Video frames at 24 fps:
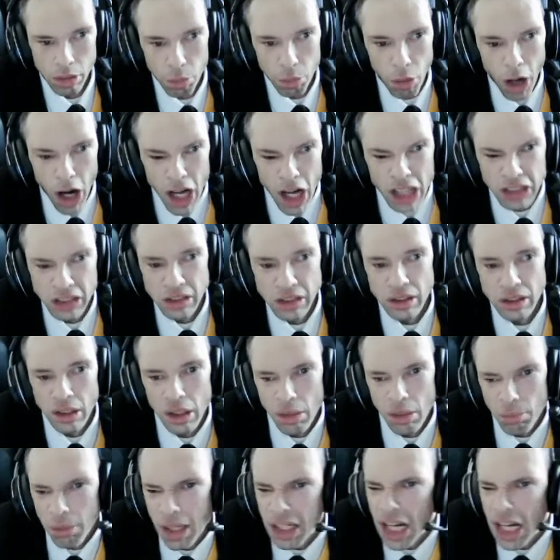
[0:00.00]
Right?
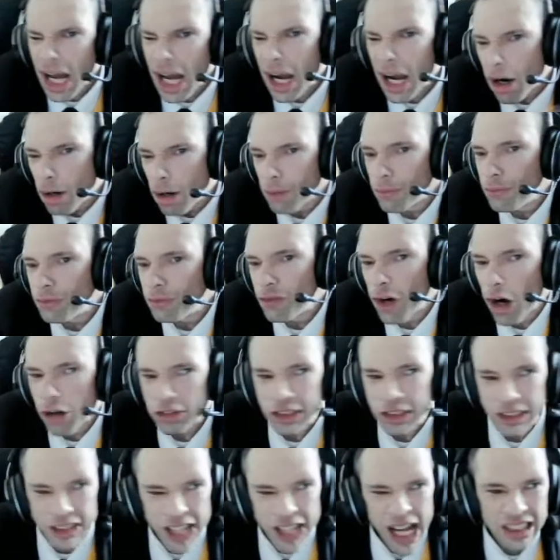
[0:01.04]
When that
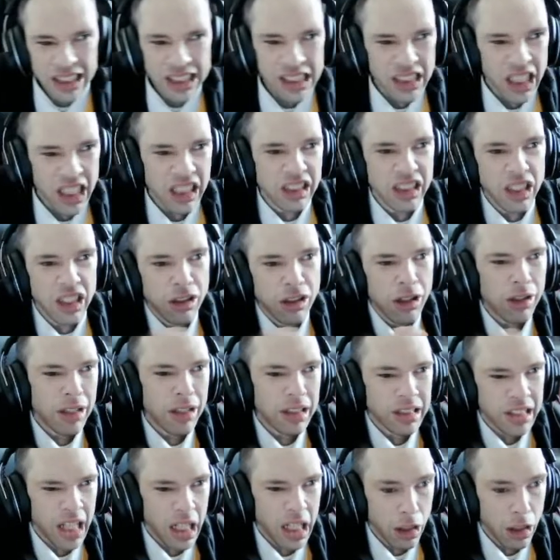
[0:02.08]
unfolds, naturally, you're going
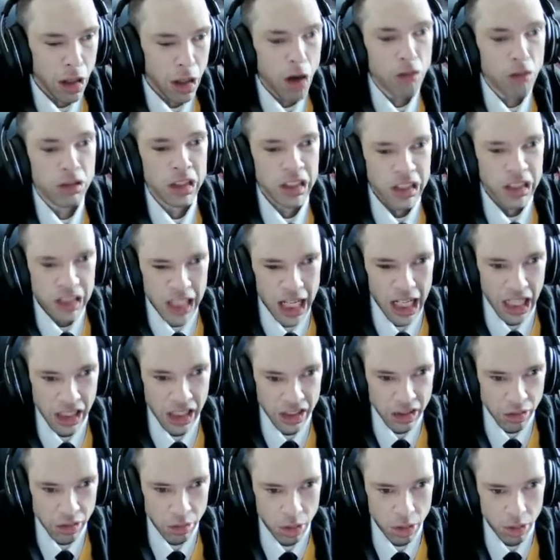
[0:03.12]
to say, oh shit,
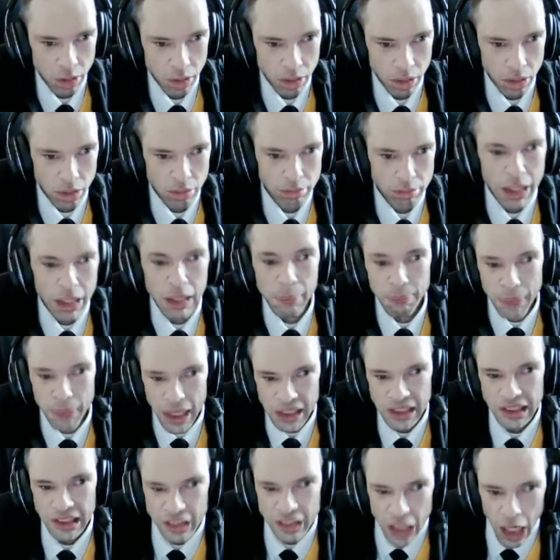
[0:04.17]
we
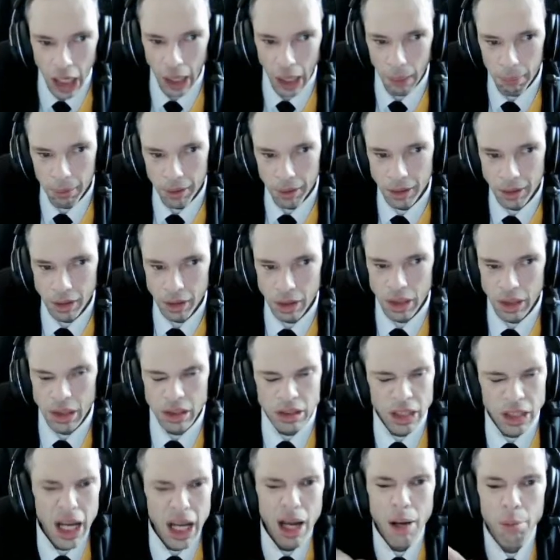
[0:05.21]
messed up.
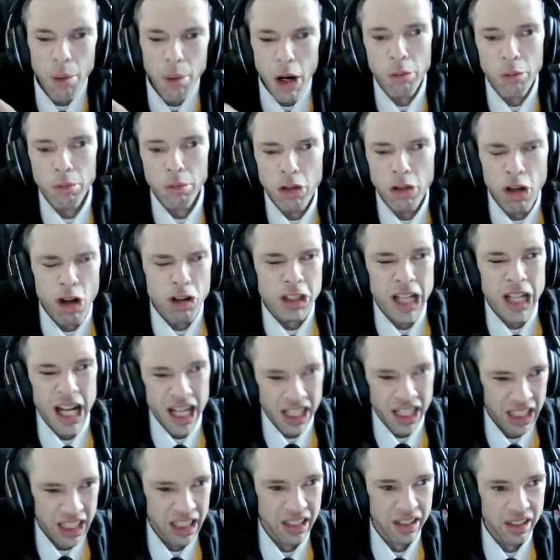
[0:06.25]
Yeah, well, look
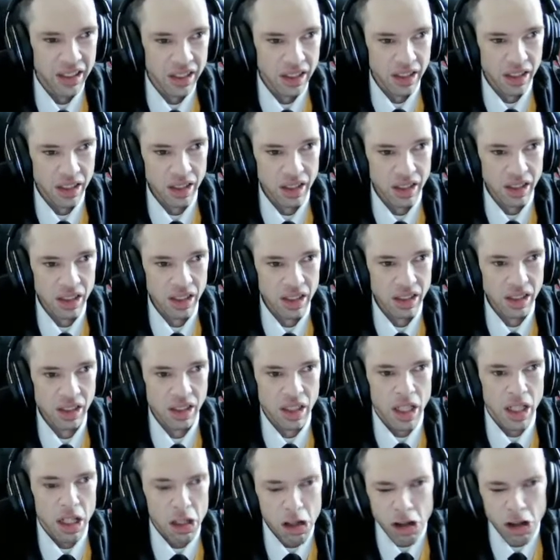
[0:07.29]
at it.
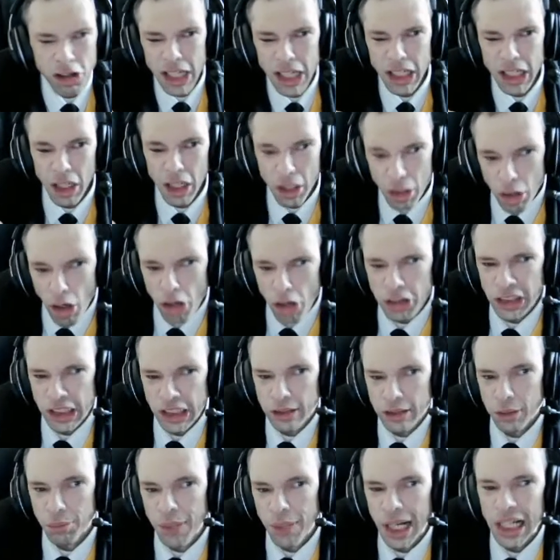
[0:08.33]
Look at the
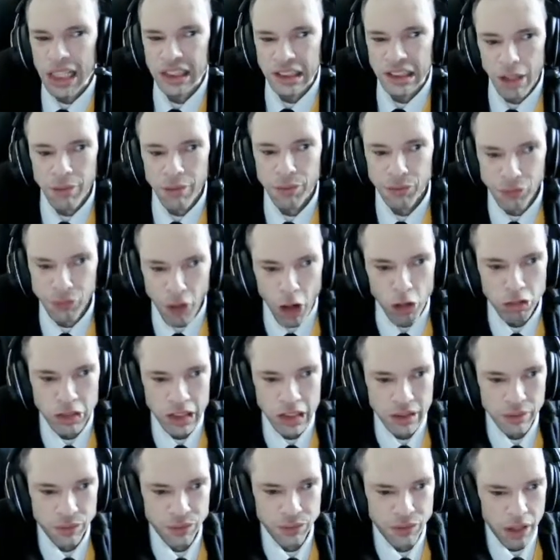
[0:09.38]
logic, the way it's
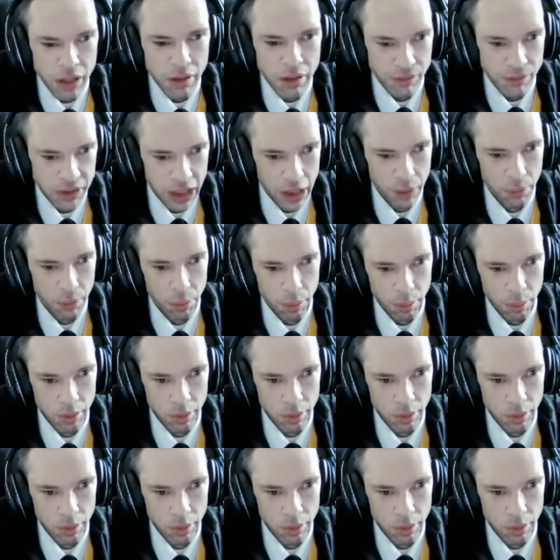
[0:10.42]
unfolded in front of you.